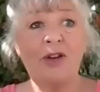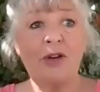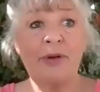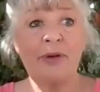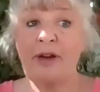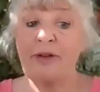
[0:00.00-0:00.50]
we
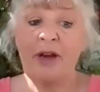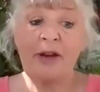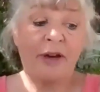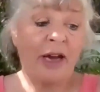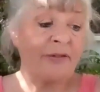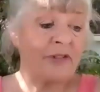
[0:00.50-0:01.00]

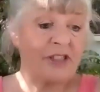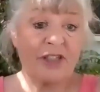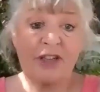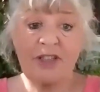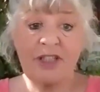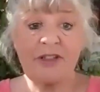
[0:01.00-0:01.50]
haven't
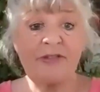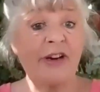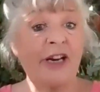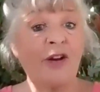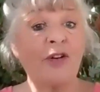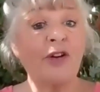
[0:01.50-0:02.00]
started it
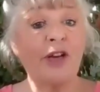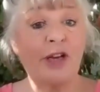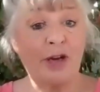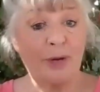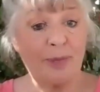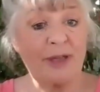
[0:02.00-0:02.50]
very long
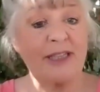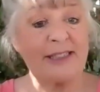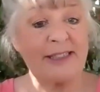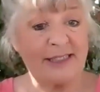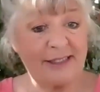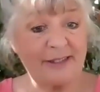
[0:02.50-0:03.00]
ago, but
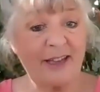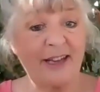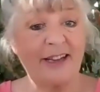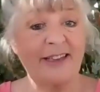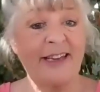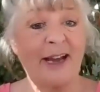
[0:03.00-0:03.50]
it's
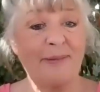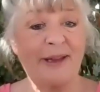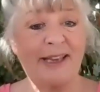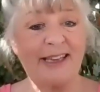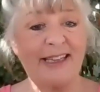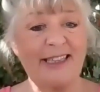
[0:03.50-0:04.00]
now
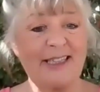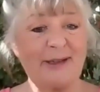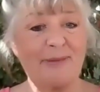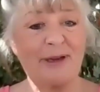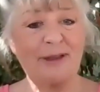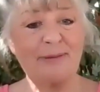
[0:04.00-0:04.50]
beginning to
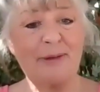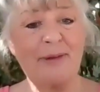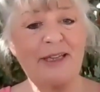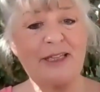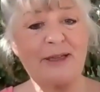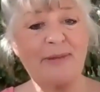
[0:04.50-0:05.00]
build
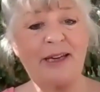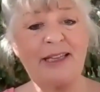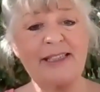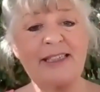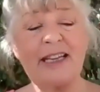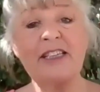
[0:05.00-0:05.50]
momentum, and
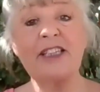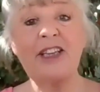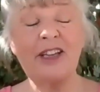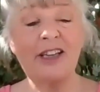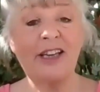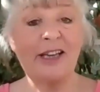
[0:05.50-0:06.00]
it's nice that
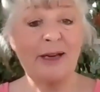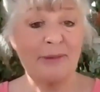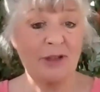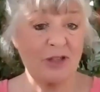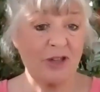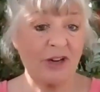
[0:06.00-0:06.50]
you can come
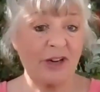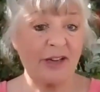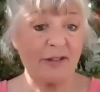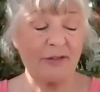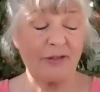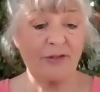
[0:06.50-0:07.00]
and try
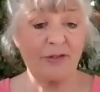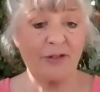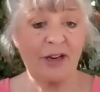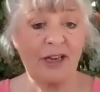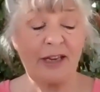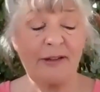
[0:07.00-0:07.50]
it for
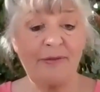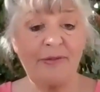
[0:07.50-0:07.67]
free.